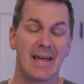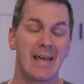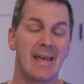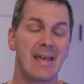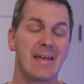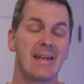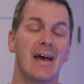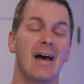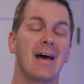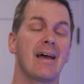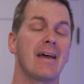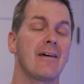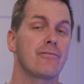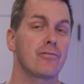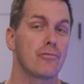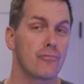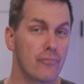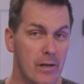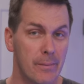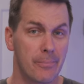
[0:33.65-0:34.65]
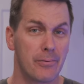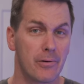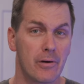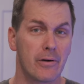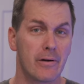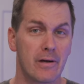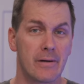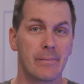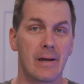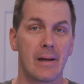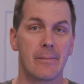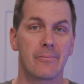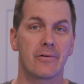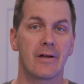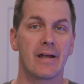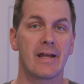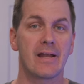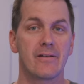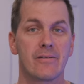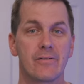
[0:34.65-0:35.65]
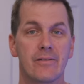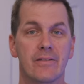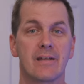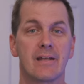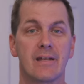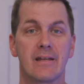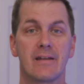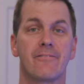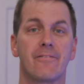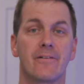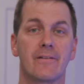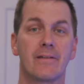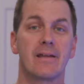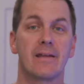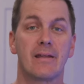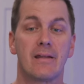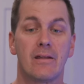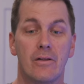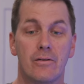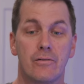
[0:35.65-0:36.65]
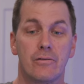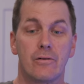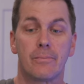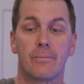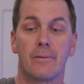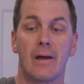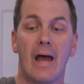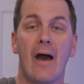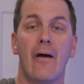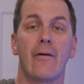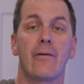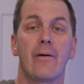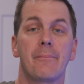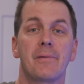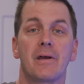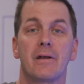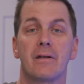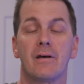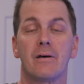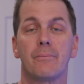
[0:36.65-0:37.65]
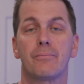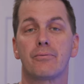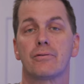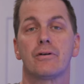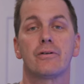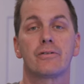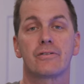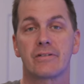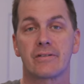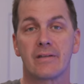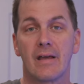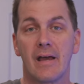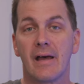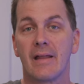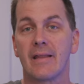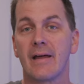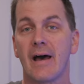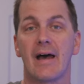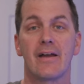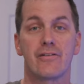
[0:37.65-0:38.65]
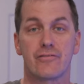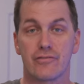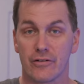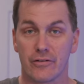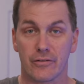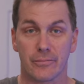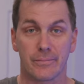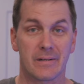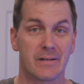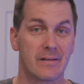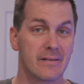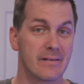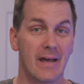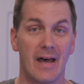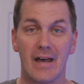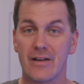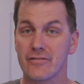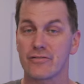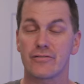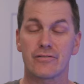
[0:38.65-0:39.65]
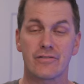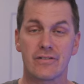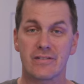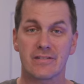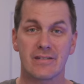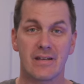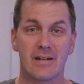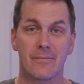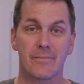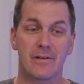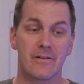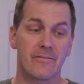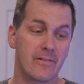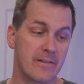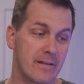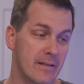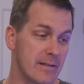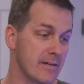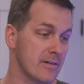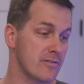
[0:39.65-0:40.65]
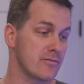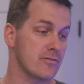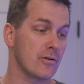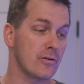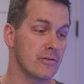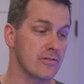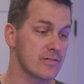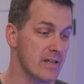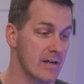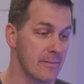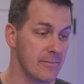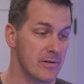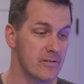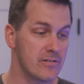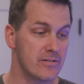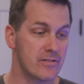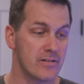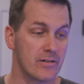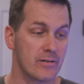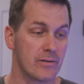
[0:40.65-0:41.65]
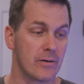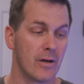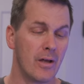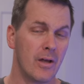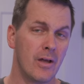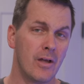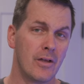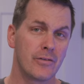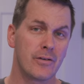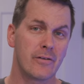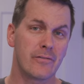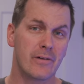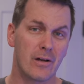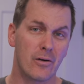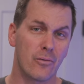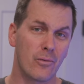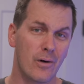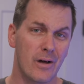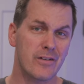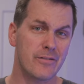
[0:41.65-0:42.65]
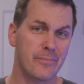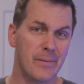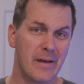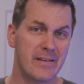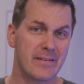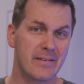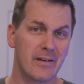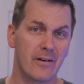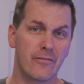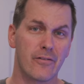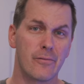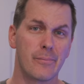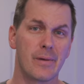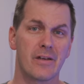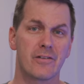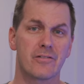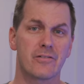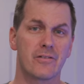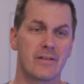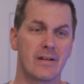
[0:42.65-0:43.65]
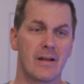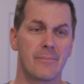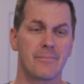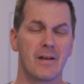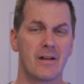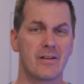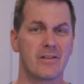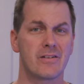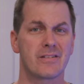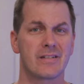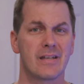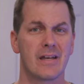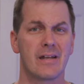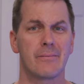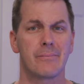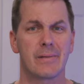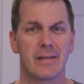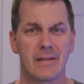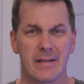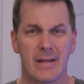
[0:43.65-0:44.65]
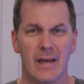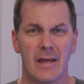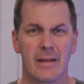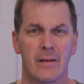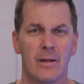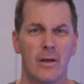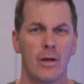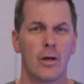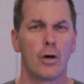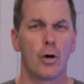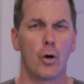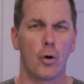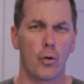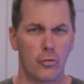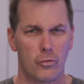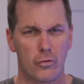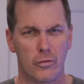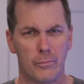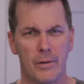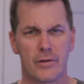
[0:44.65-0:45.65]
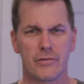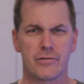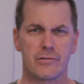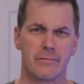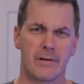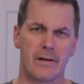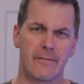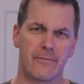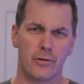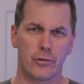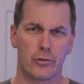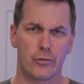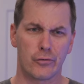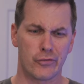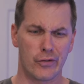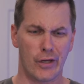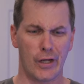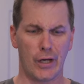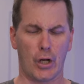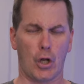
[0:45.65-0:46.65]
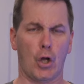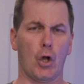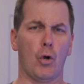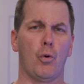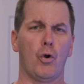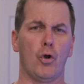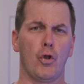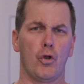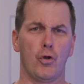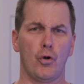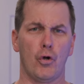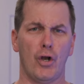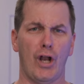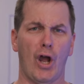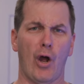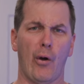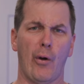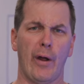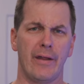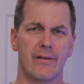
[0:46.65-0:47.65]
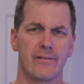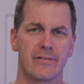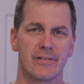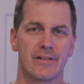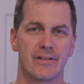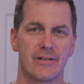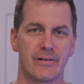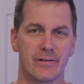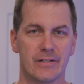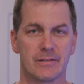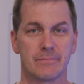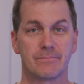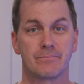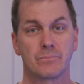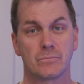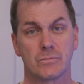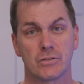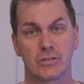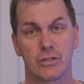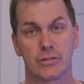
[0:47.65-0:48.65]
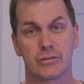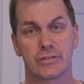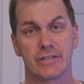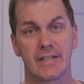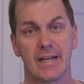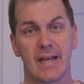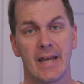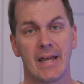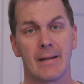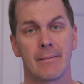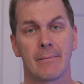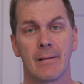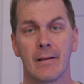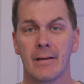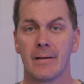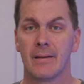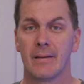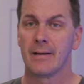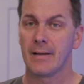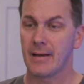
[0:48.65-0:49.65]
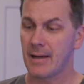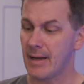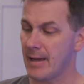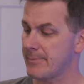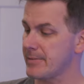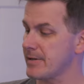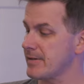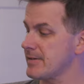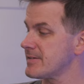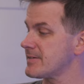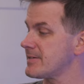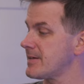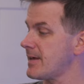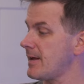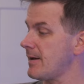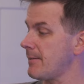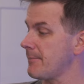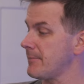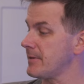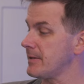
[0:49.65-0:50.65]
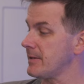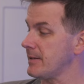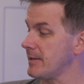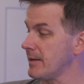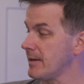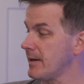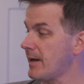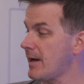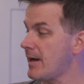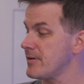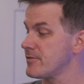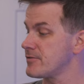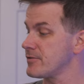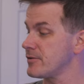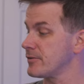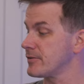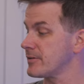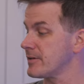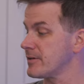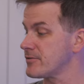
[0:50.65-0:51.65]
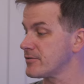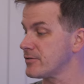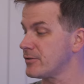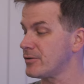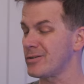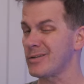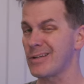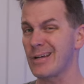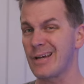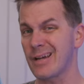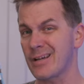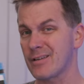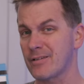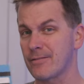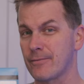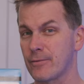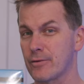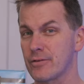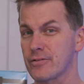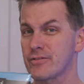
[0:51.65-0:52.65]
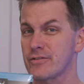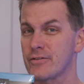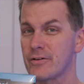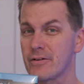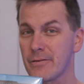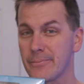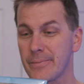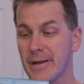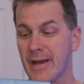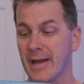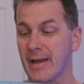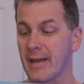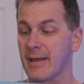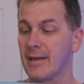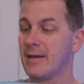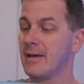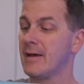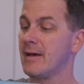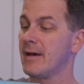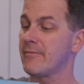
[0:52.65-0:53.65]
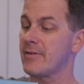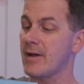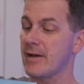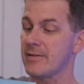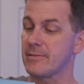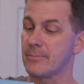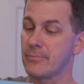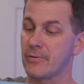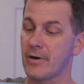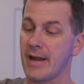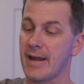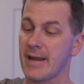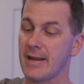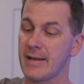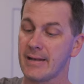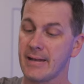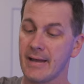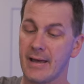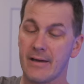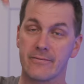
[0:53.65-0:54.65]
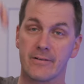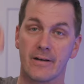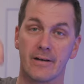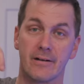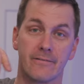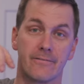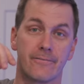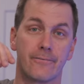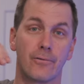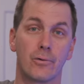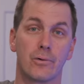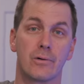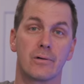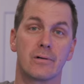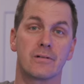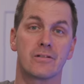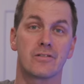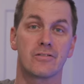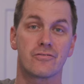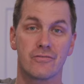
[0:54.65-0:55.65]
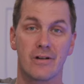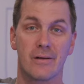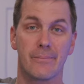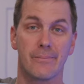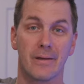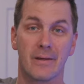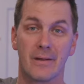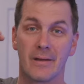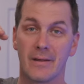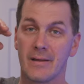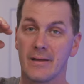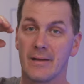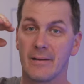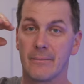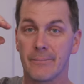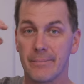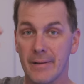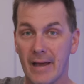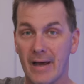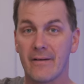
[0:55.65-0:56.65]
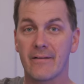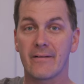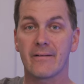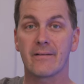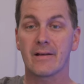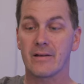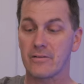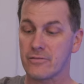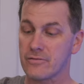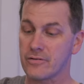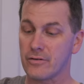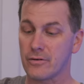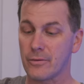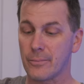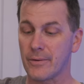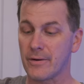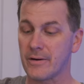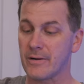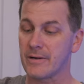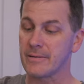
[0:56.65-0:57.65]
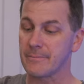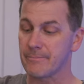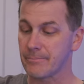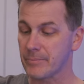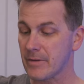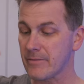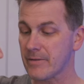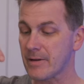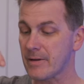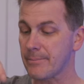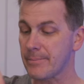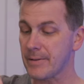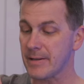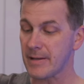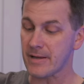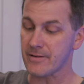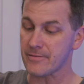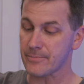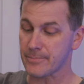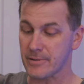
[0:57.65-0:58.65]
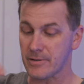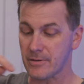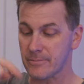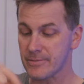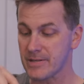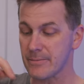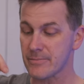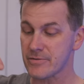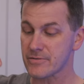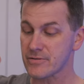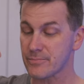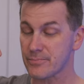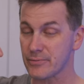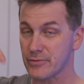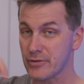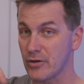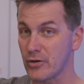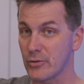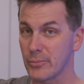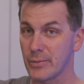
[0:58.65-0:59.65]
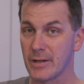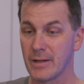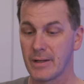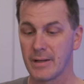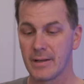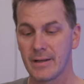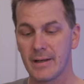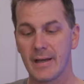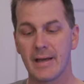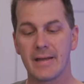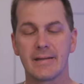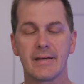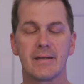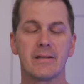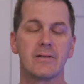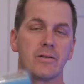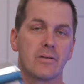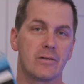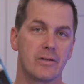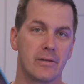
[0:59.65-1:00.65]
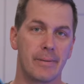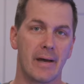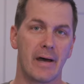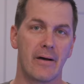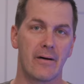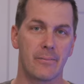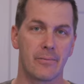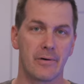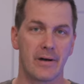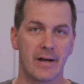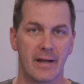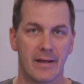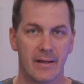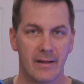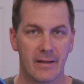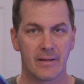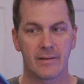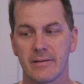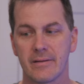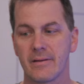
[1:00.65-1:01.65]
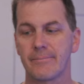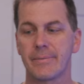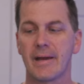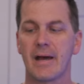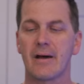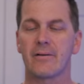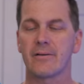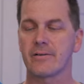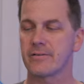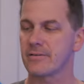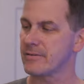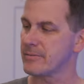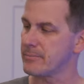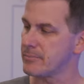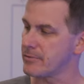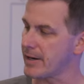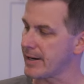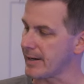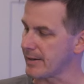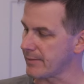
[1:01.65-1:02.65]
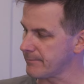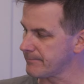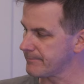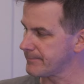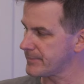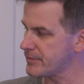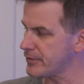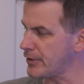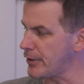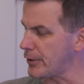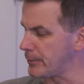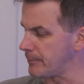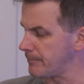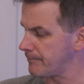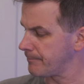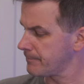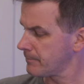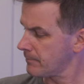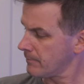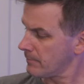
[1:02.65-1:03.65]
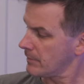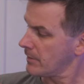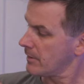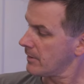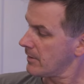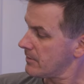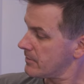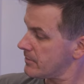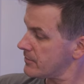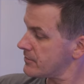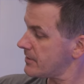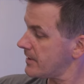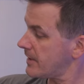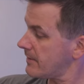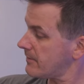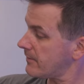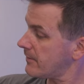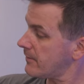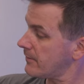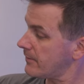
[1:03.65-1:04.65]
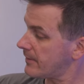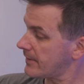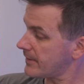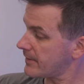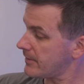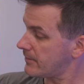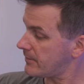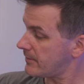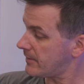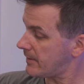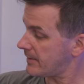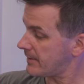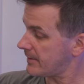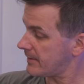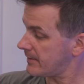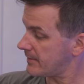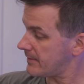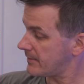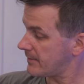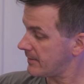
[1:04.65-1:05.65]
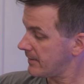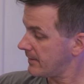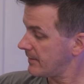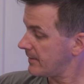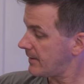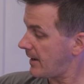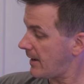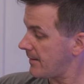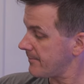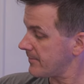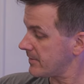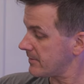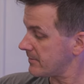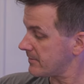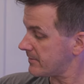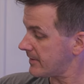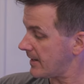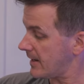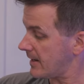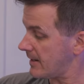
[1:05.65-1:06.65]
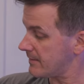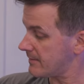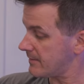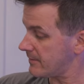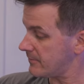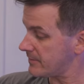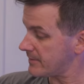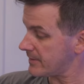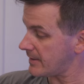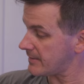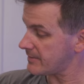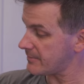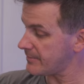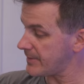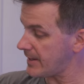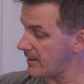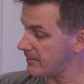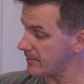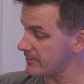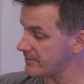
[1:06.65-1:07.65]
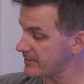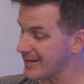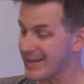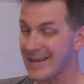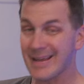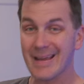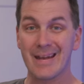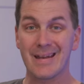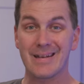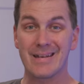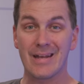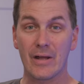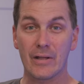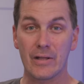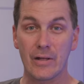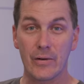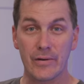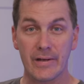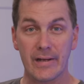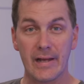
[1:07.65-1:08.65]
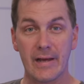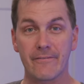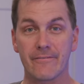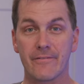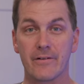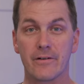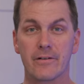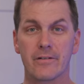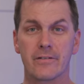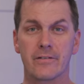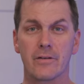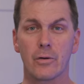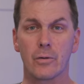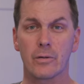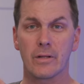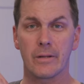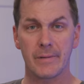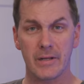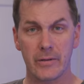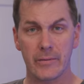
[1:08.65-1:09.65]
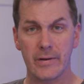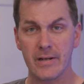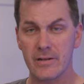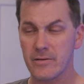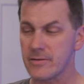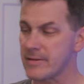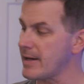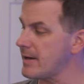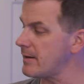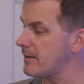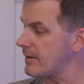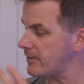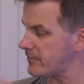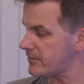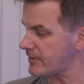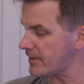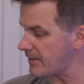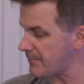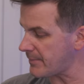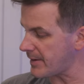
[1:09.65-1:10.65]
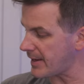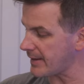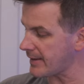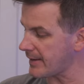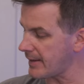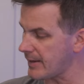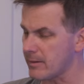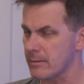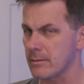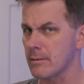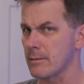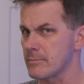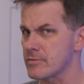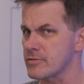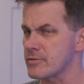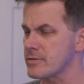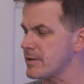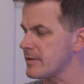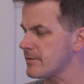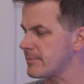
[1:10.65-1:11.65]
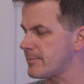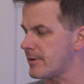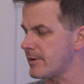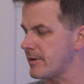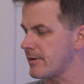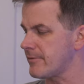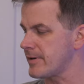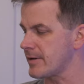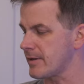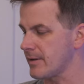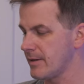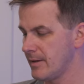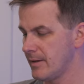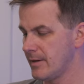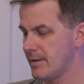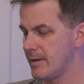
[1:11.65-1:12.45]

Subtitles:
And I have to reprogram my brain to think differently to how I'm going to approach the HYDROS, because the HYDROS is set up different than the controllers that I'm used to. So I've got to watch myself and make sure that I'm not just getting to that old curmudgeon reefer who's like, I want to do it how I used to do it. So today, I'm going to set up the HYDROS Control X4 starter pack. I've got the brain, I've got a 4-strip power control bar, I've got a pH probe, temperature probe, and then the power brick that powers the brain. So there's a nice QR code on here. I'm going to scan and see what that's about. Looks like I got to download an app first. So let me go ahead and do that. I'll set up my account. I'm sure that's part of it.